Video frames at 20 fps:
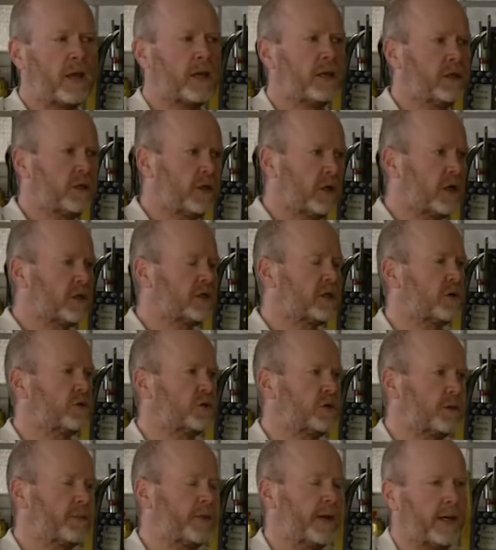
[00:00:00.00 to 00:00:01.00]
you know, I told
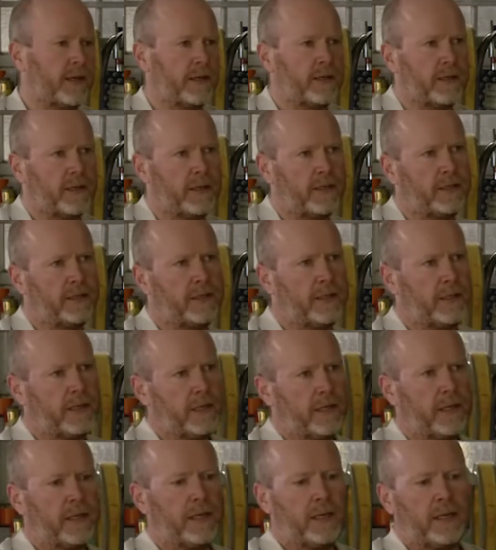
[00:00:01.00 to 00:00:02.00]
you about uh,
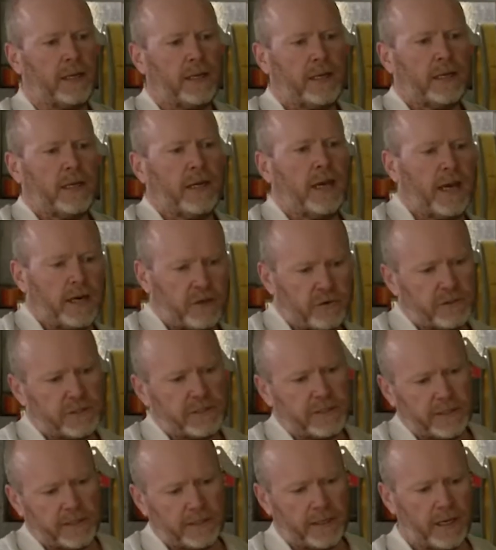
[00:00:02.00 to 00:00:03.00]
how
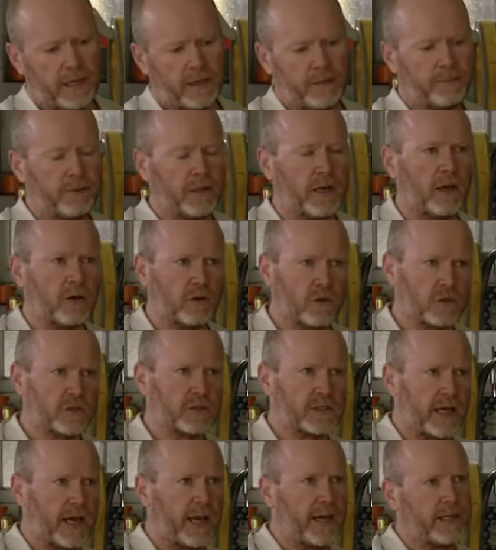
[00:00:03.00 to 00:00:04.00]
Christy Malone got
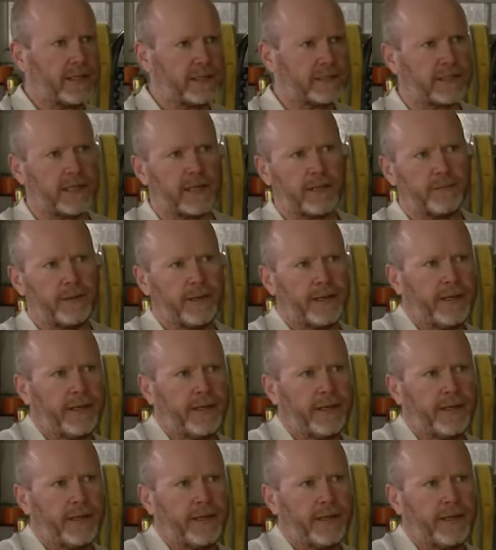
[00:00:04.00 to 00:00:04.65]
scouted instead of me.